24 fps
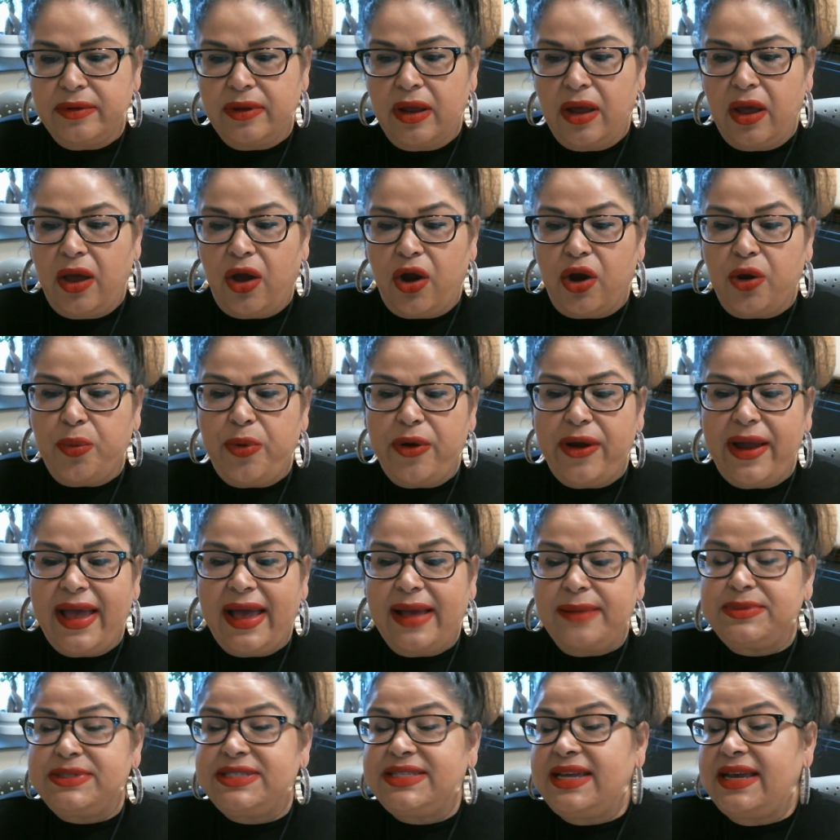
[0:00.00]
or
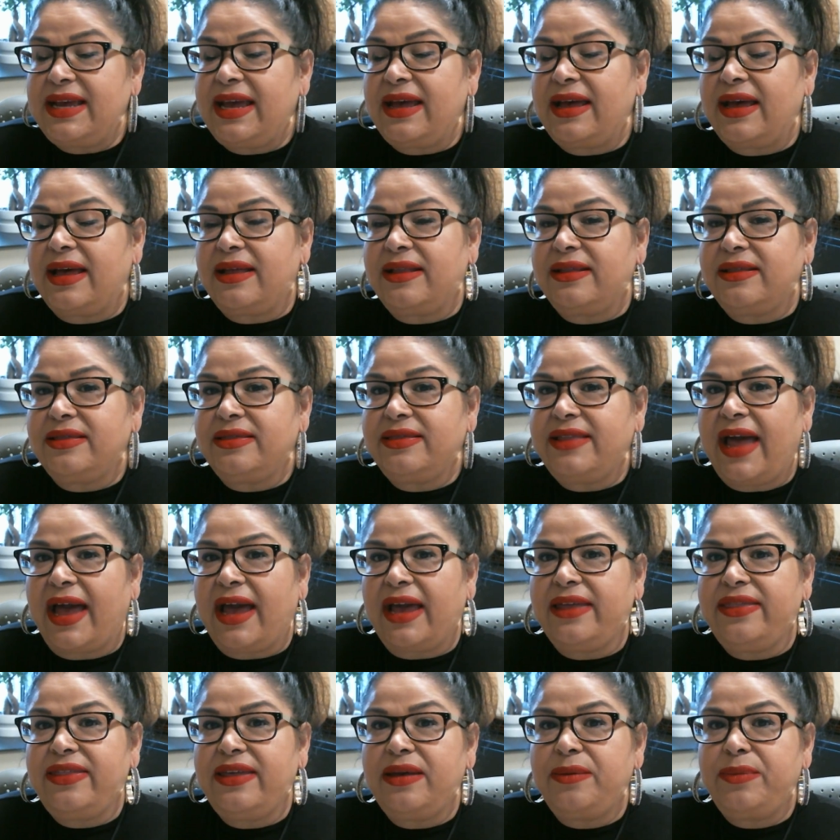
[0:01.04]
perhaps they
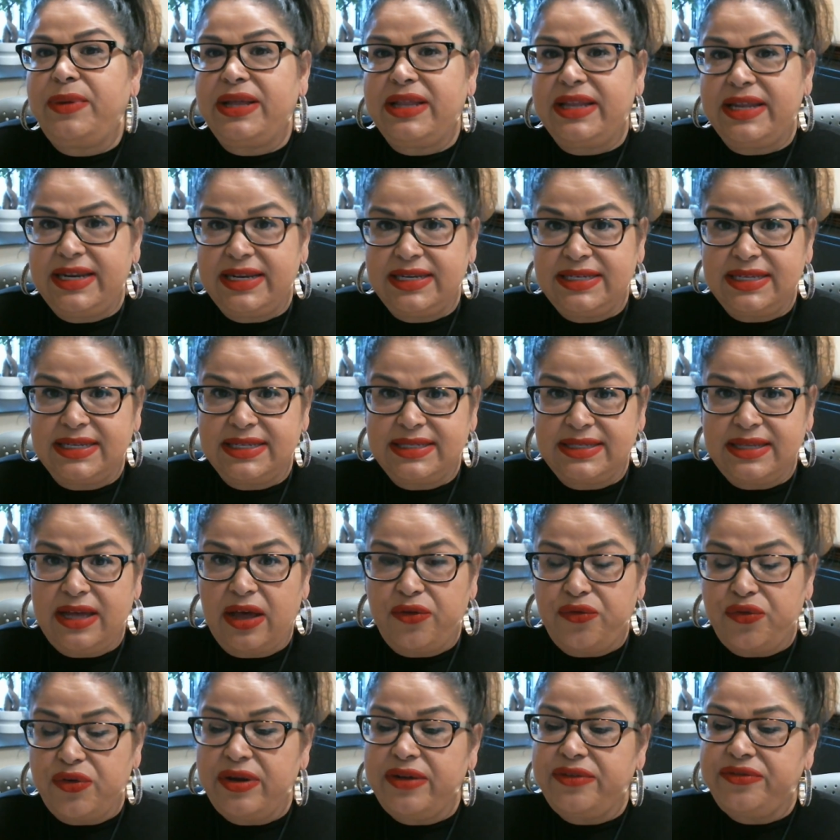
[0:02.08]
lack the ability to
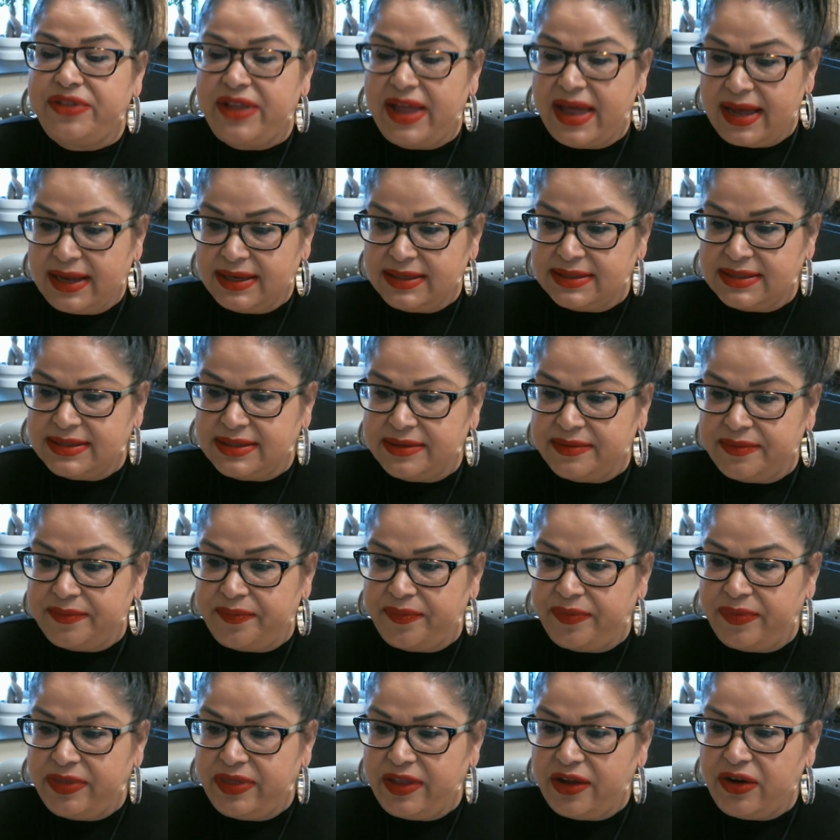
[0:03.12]
self-reflect.
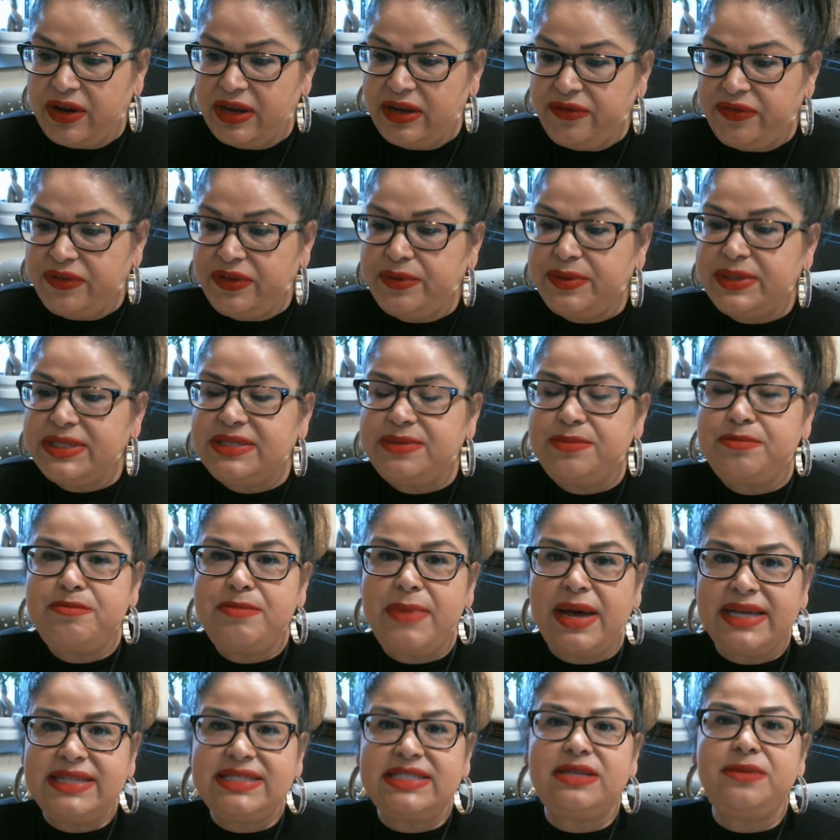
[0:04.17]
Their influence
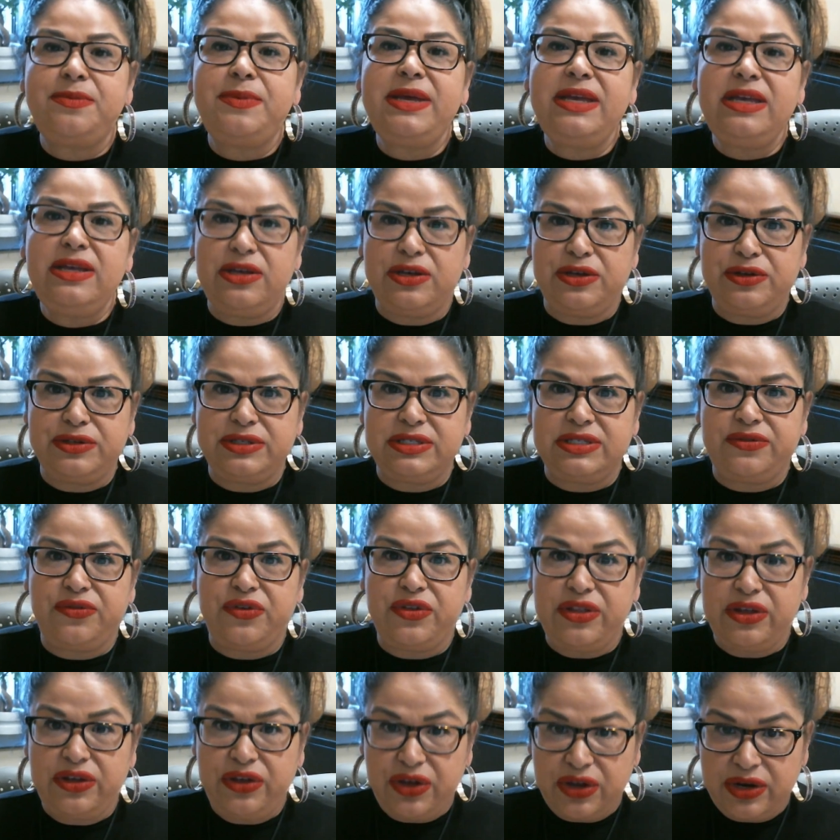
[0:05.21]
must be used for
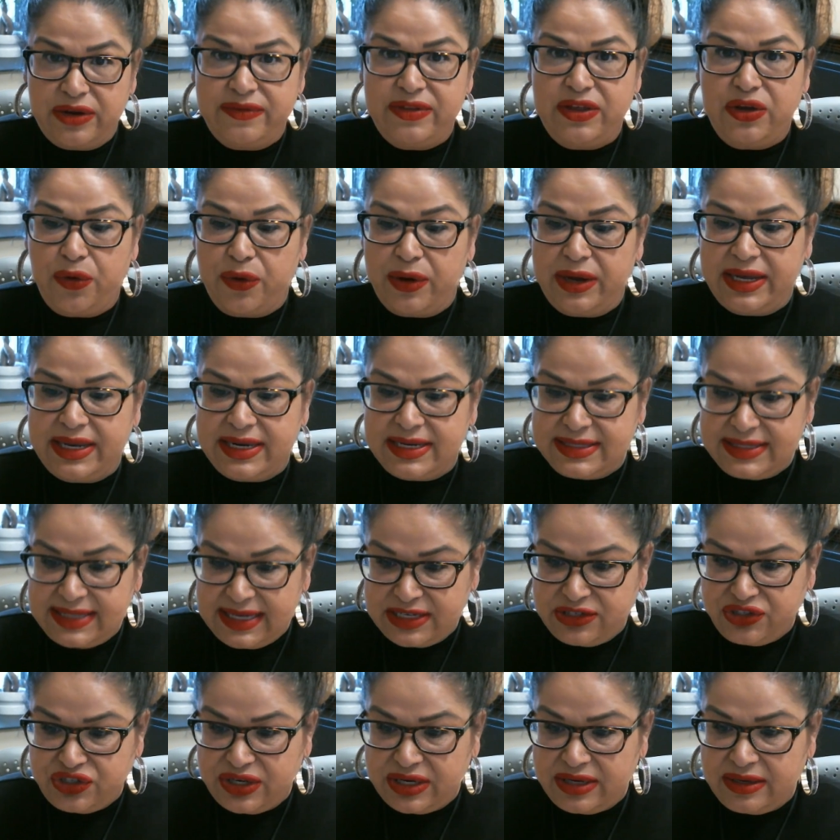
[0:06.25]
the good of the
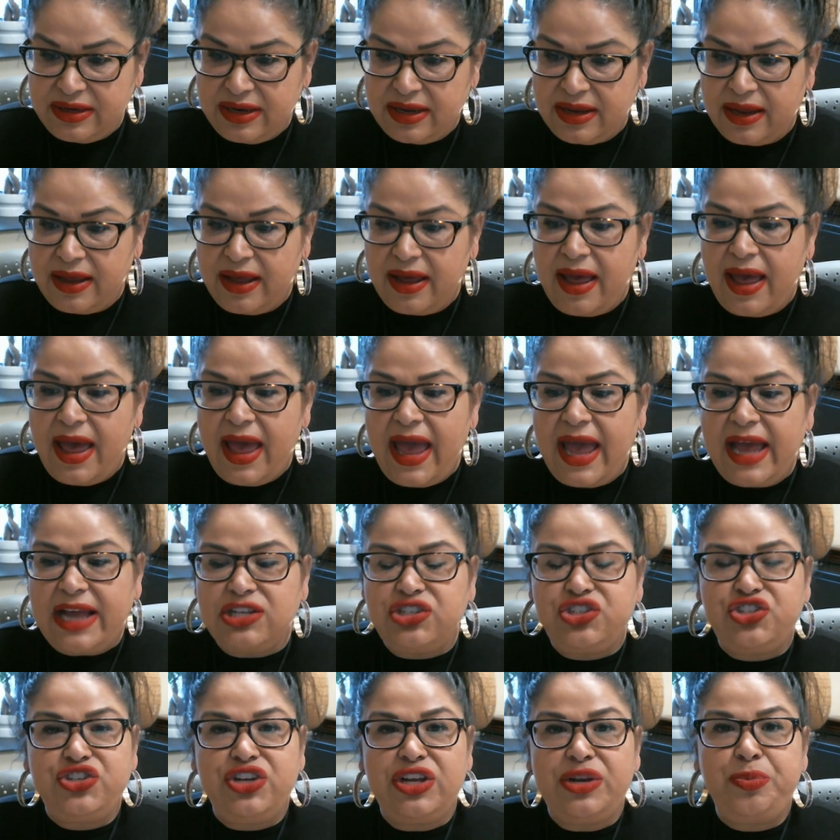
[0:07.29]
organization and
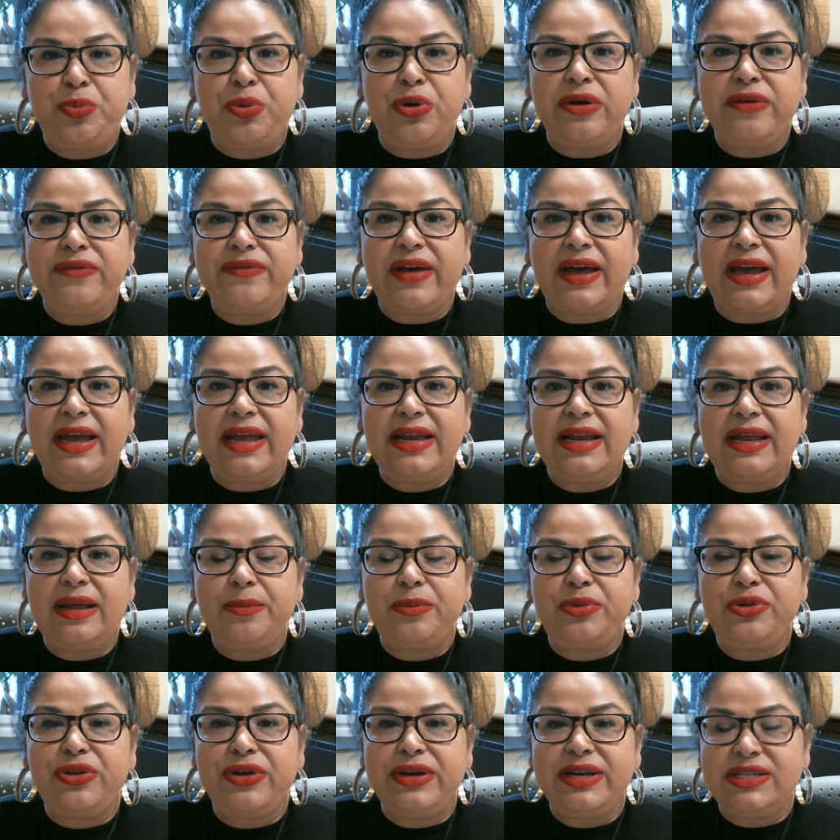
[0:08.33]
should provide
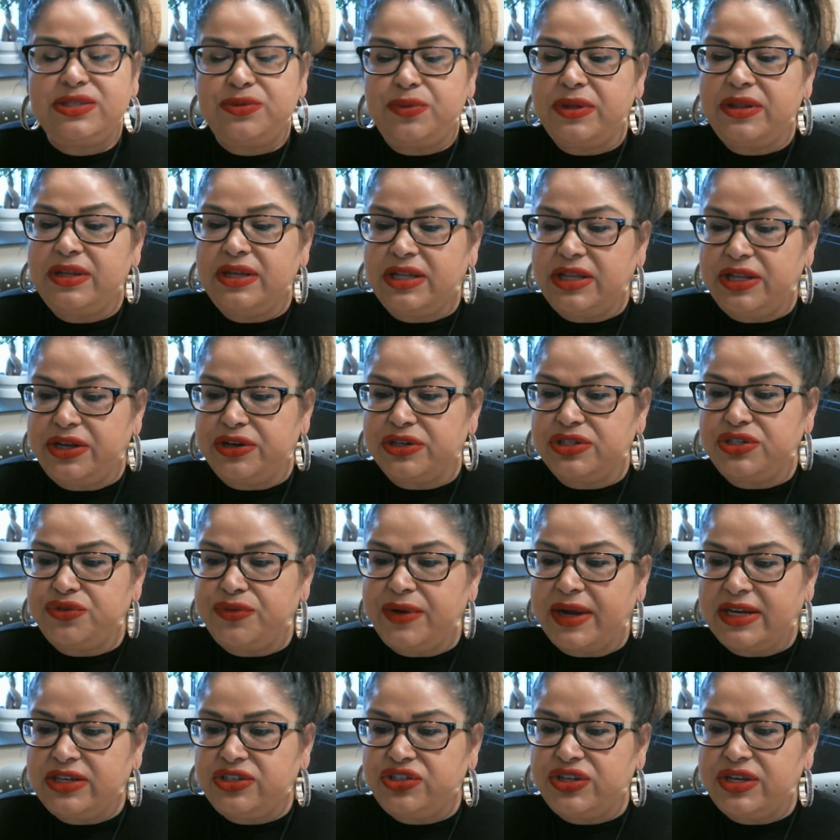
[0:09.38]
employees with clear
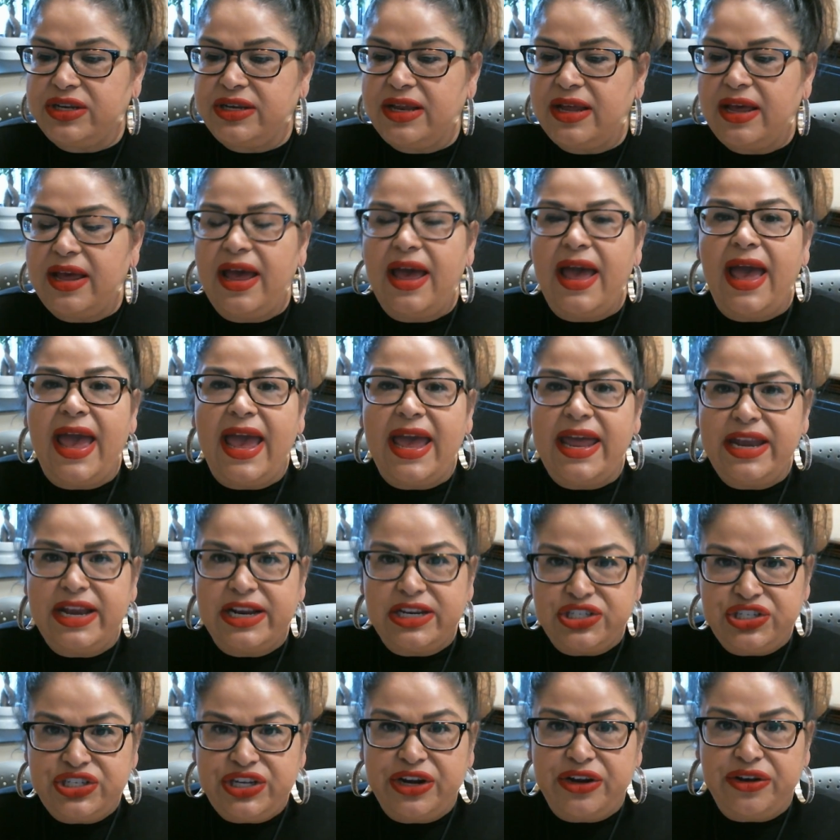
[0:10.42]
direction and a
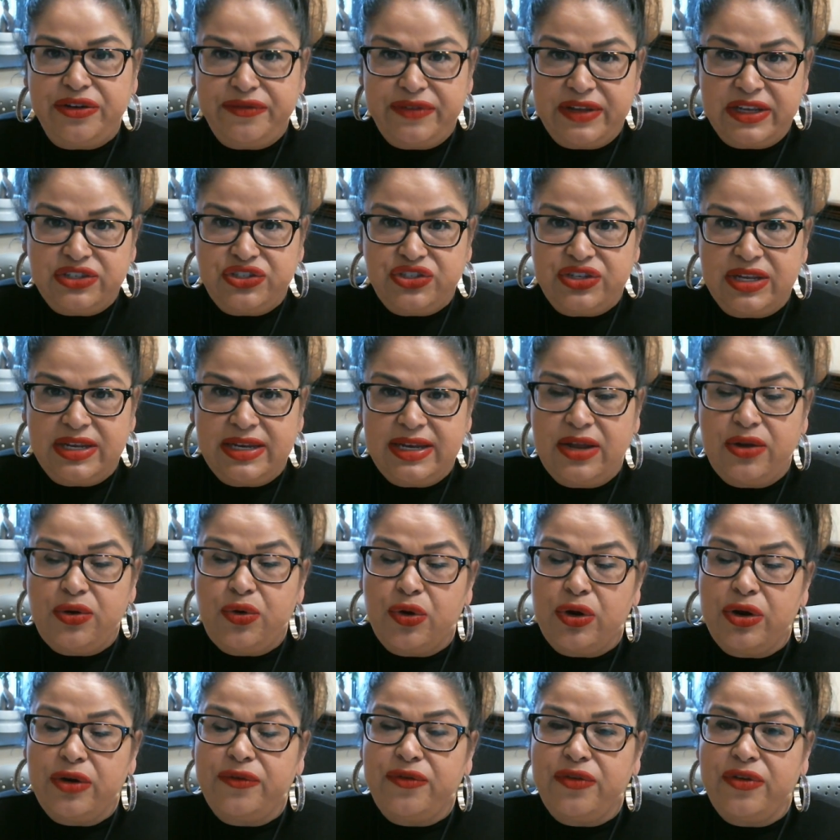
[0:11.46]
shared vision in
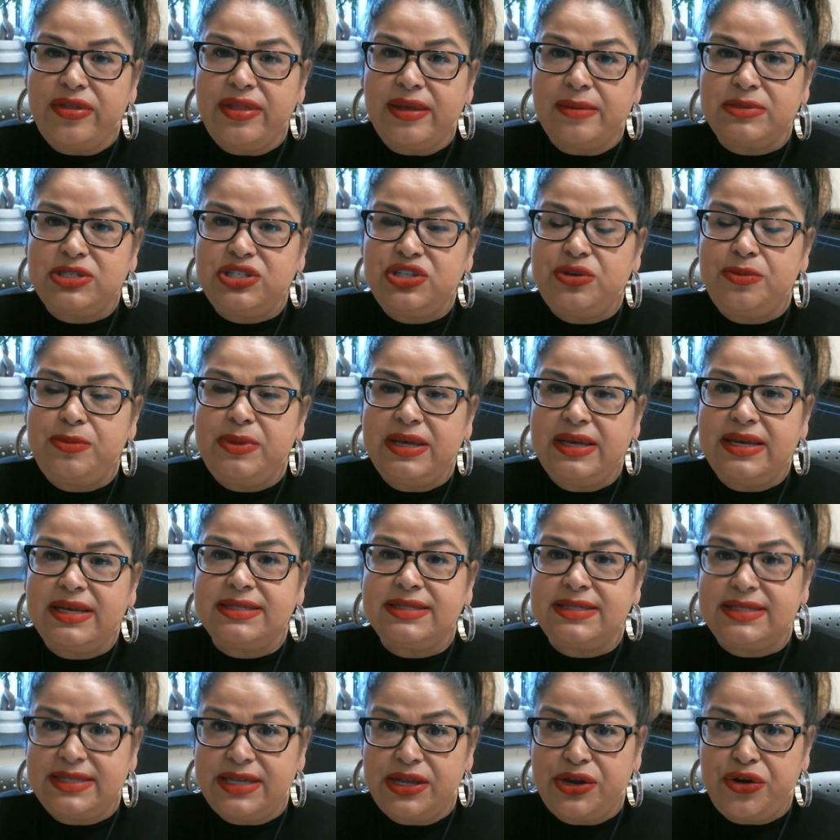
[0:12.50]
order for them to be
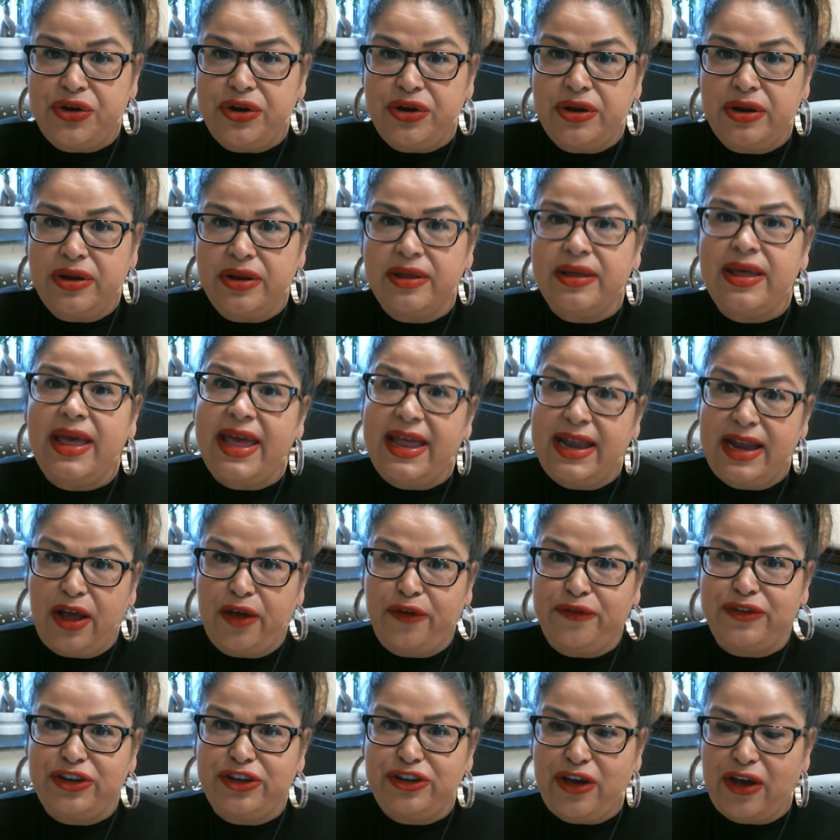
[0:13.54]
considered an
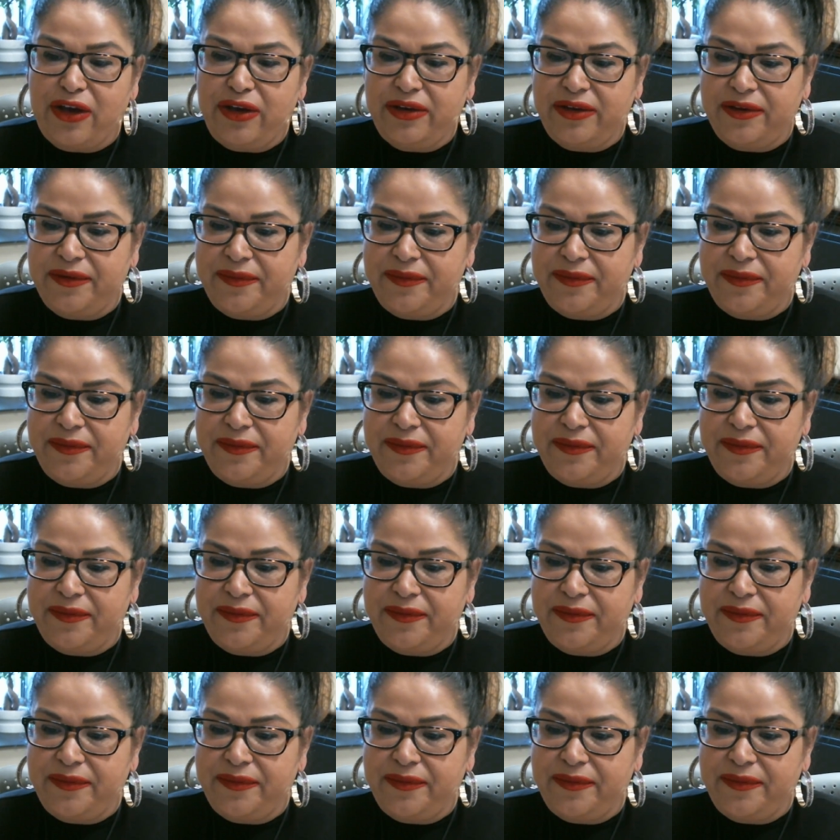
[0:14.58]
alpha dog.